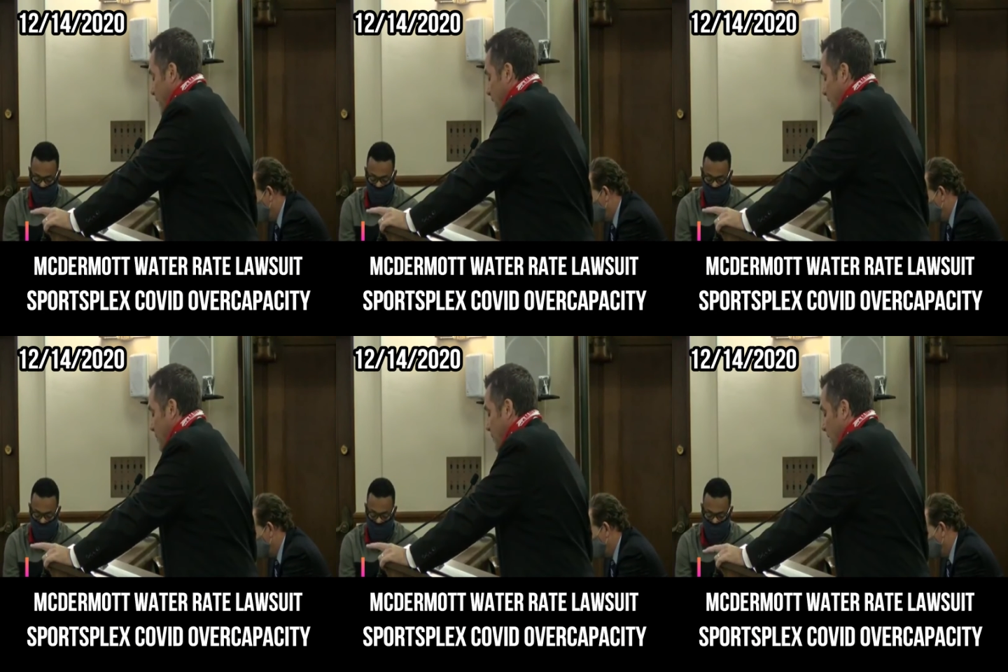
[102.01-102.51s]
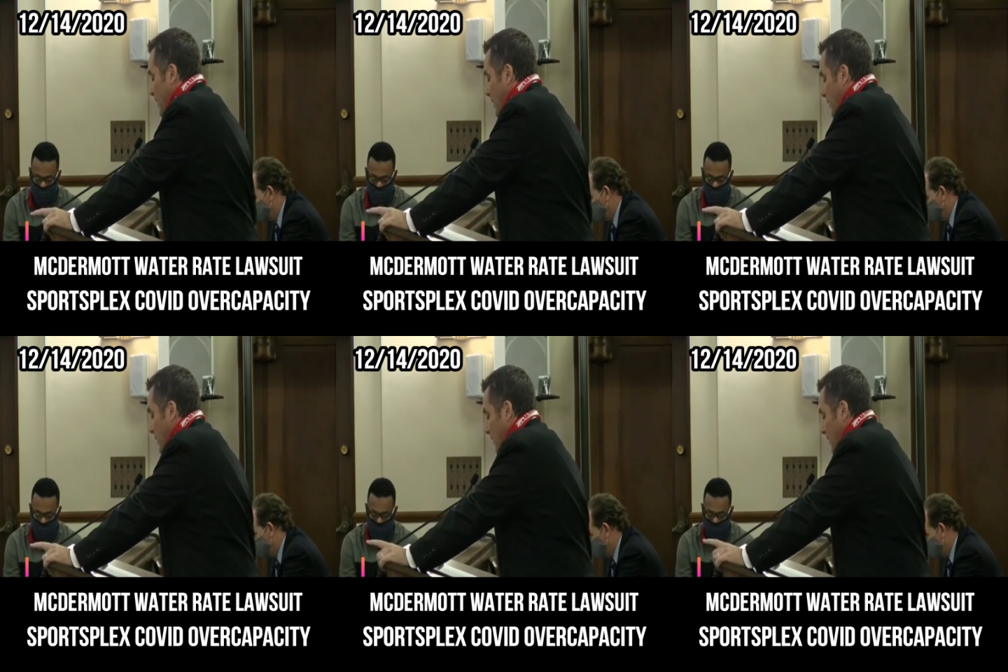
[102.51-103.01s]
Um,
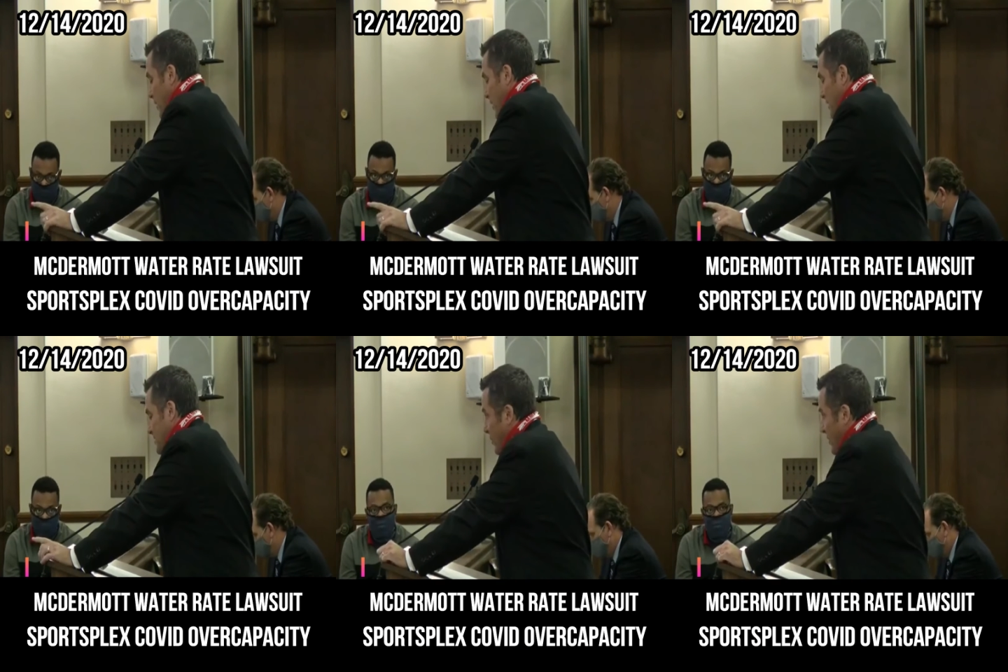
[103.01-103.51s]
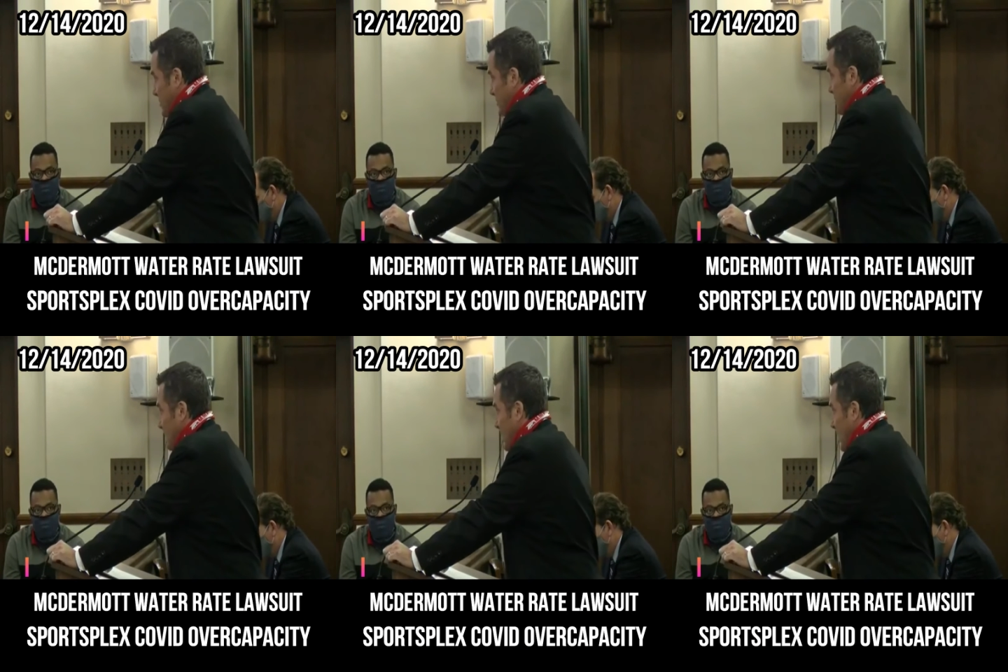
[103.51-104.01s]
you know, any
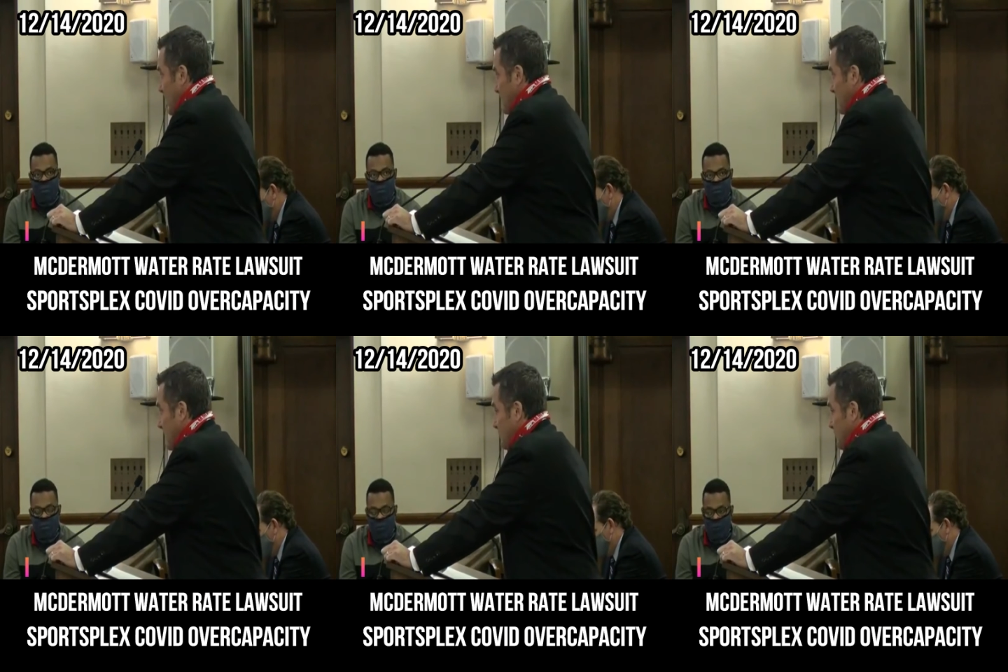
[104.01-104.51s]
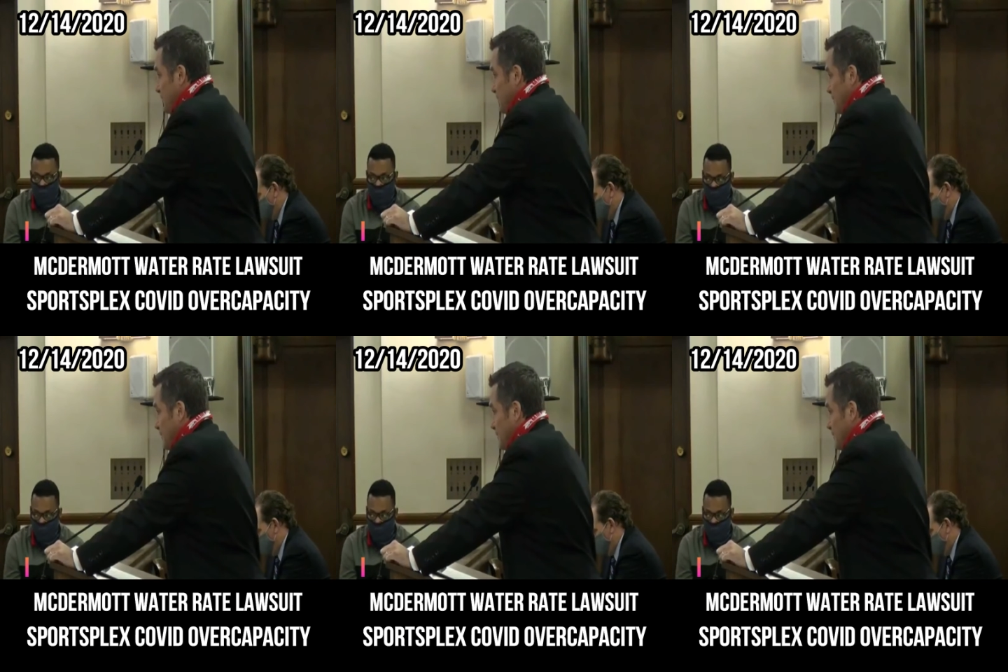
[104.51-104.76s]
questions from the council?